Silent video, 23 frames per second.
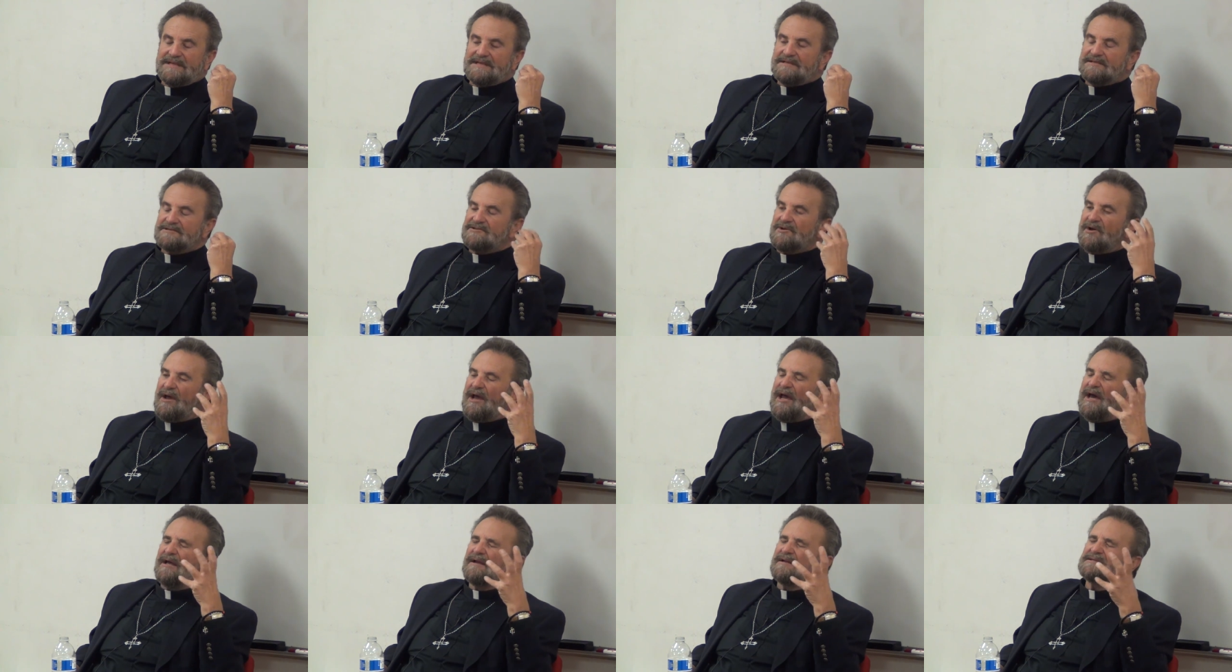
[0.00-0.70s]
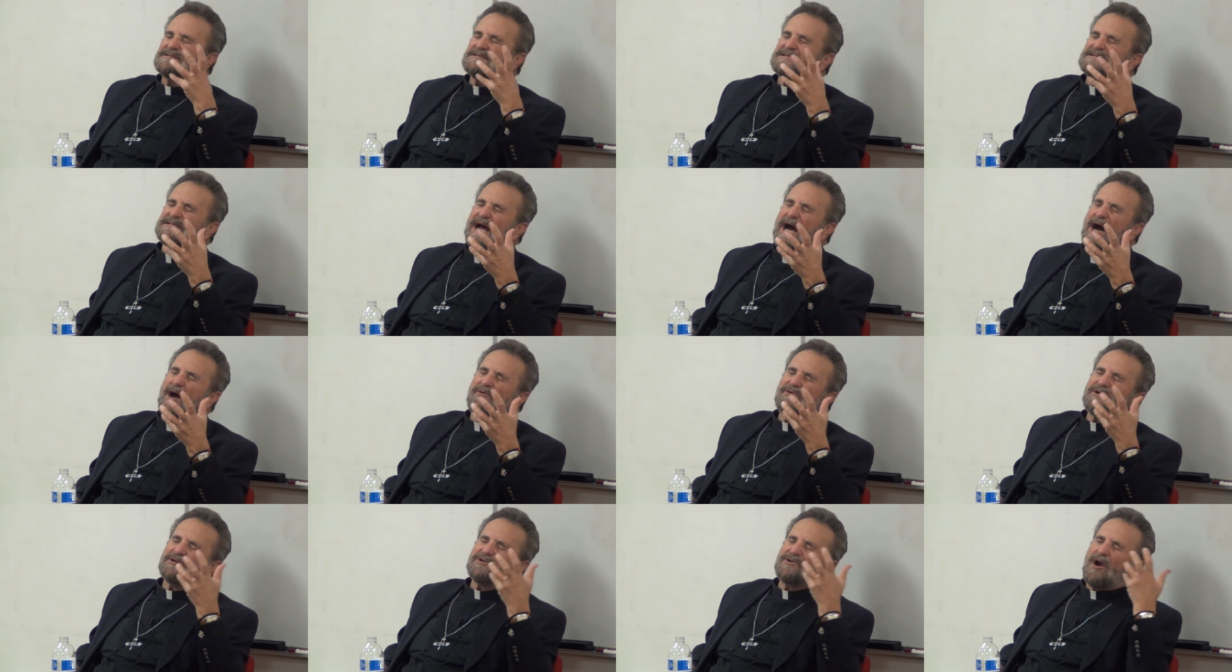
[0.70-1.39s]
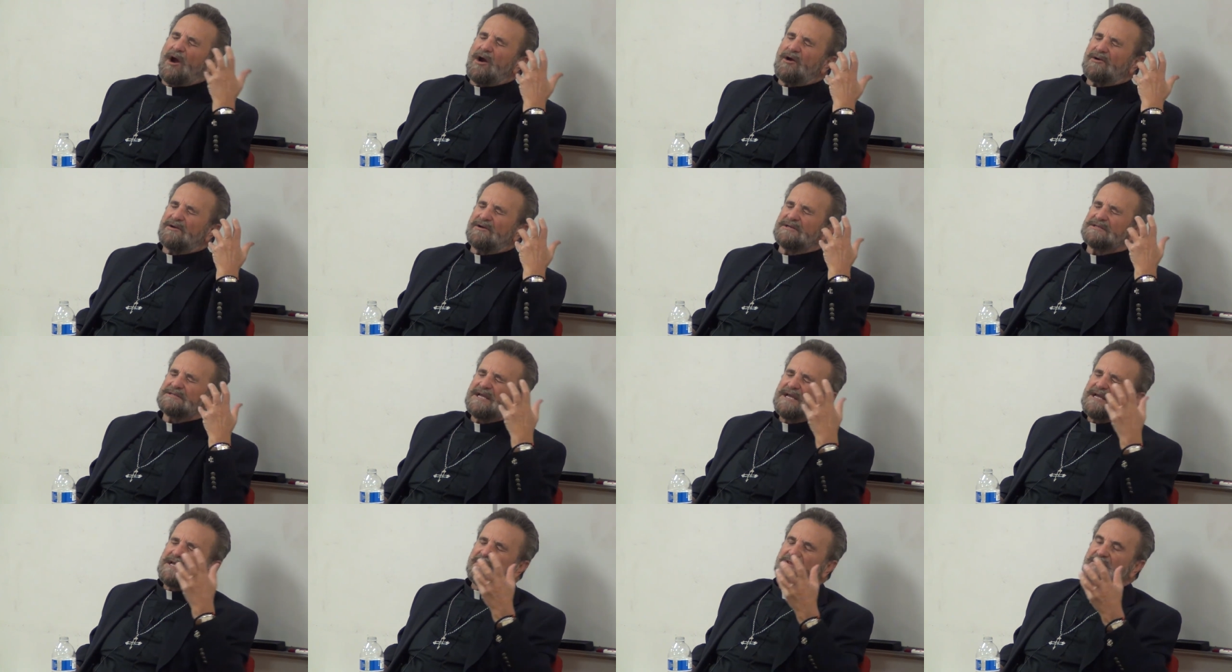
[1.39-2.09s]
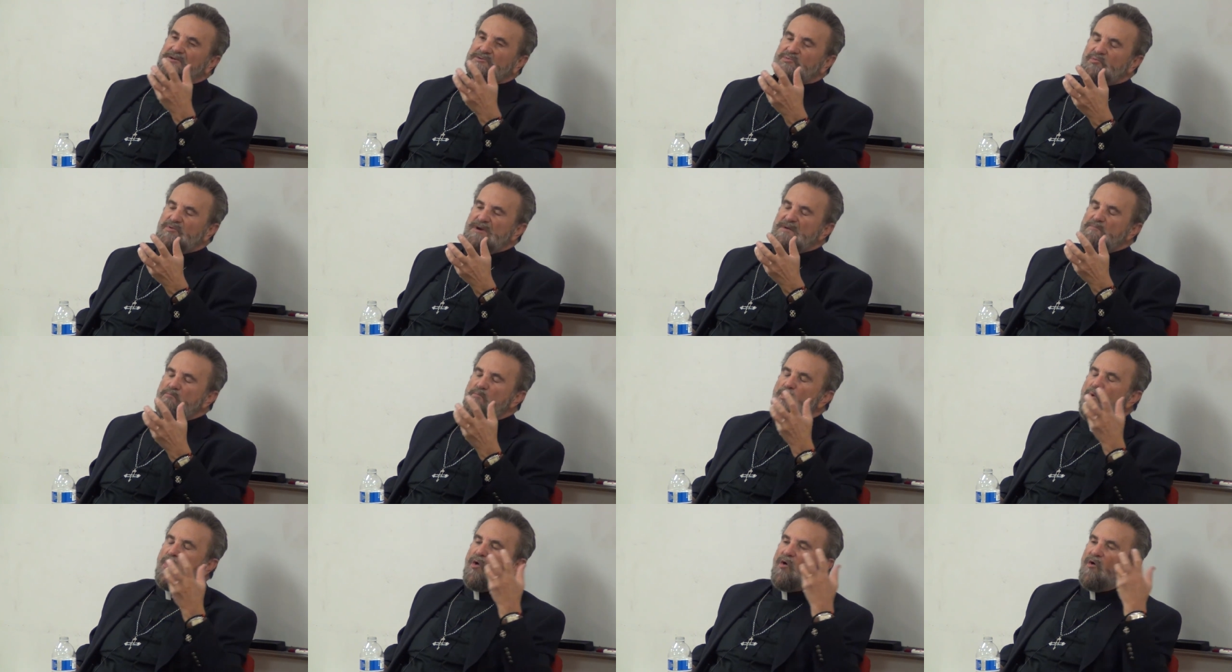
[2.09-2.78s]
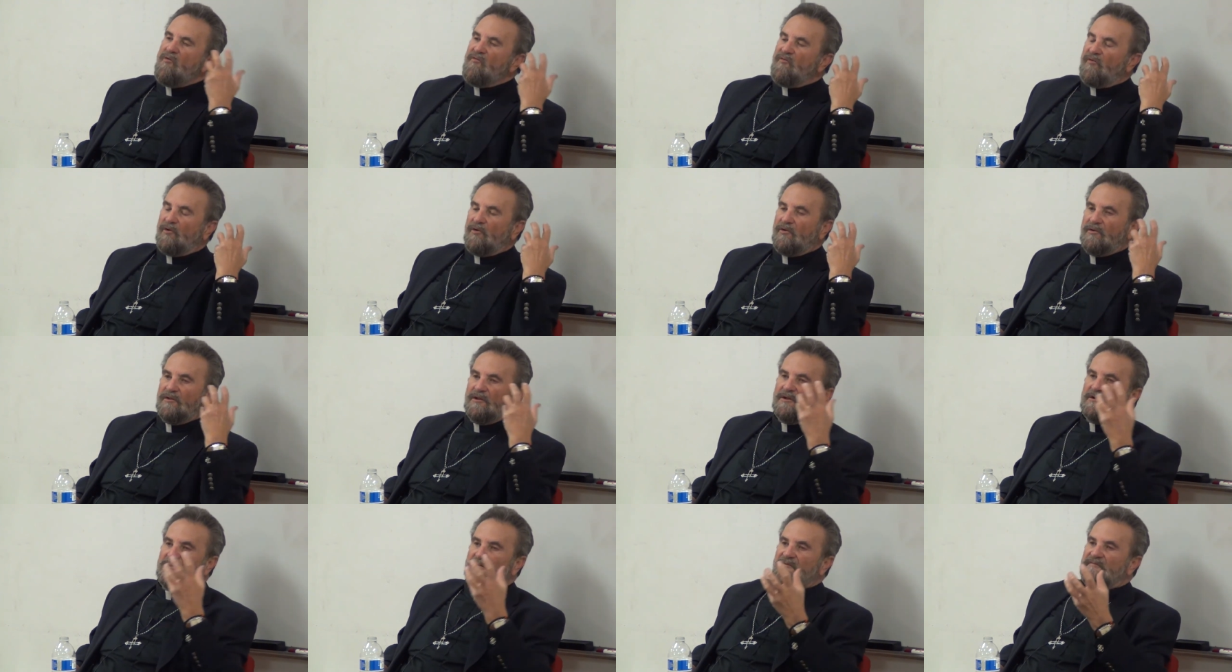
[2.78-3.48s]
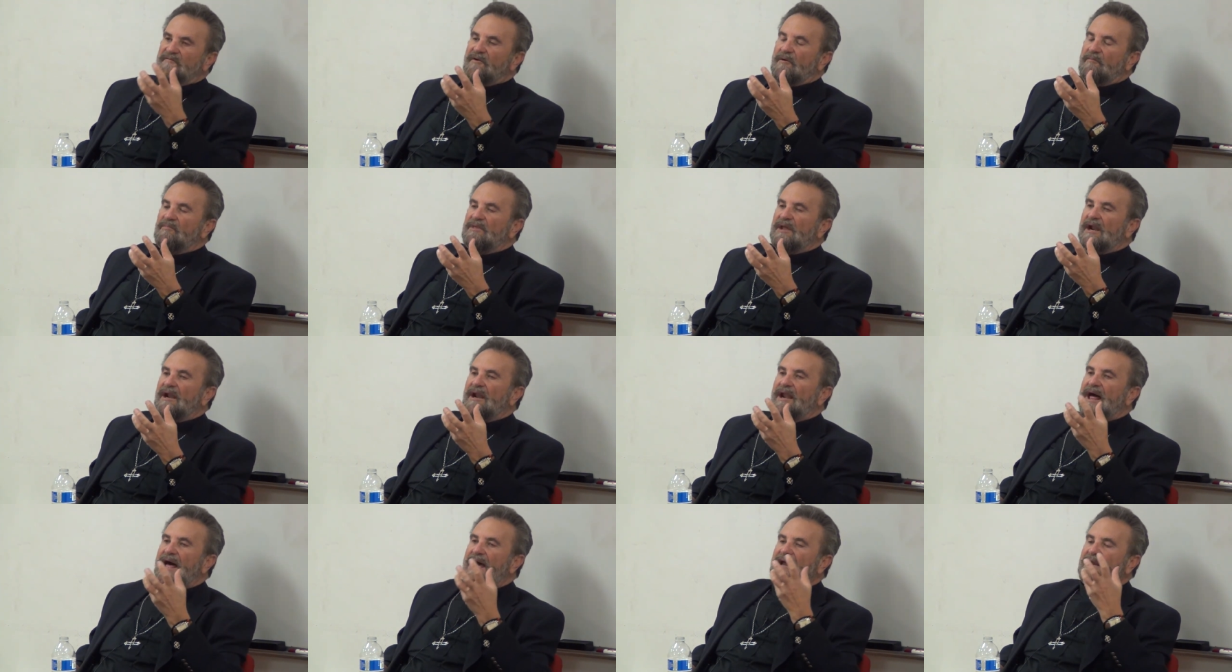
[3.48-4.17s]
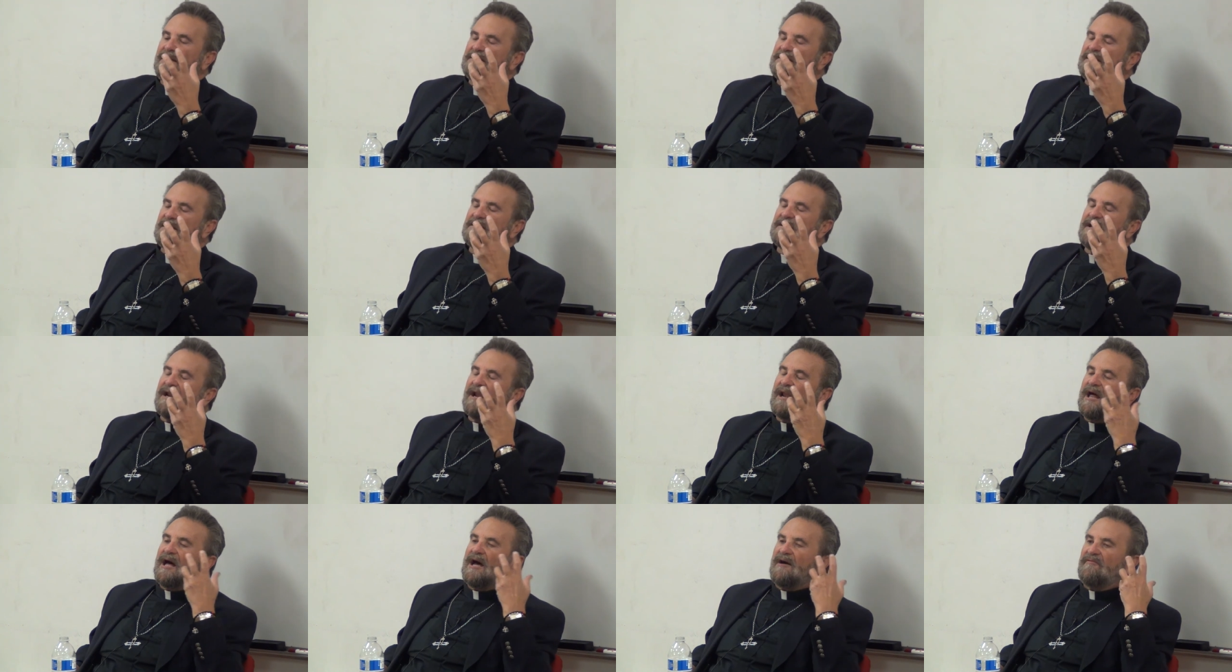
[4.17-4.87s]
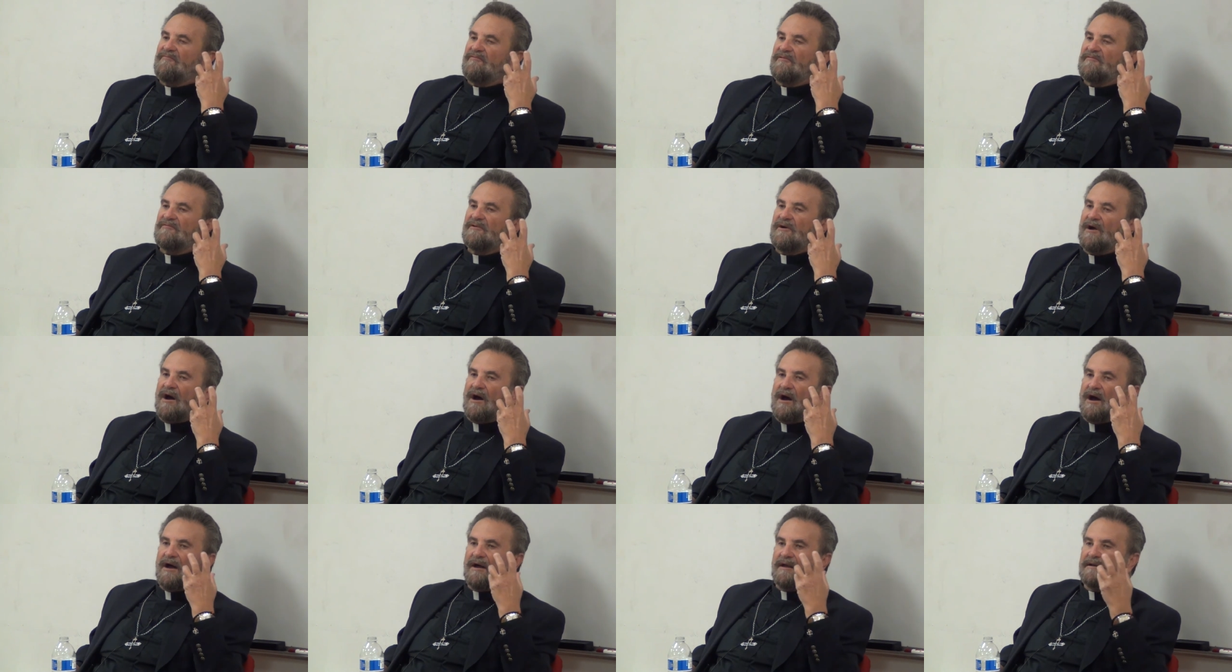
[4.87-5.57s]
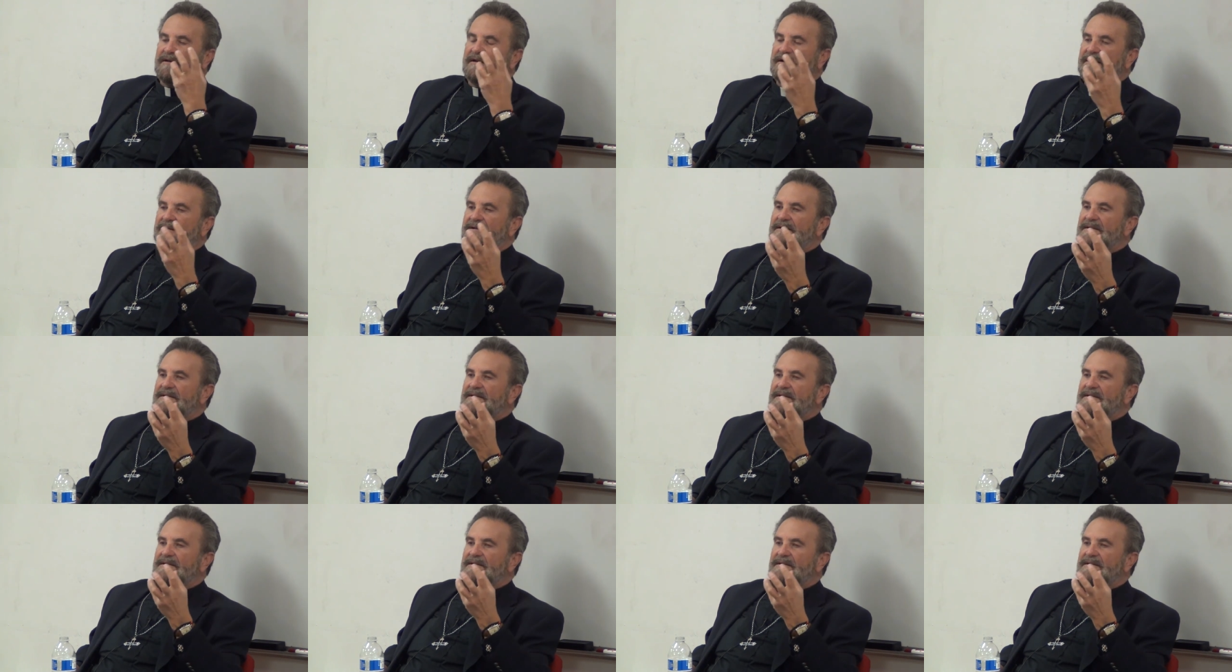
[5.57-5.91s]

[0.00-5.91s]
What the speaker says: So hell is this outer darkness, this removal from the light and the love of God.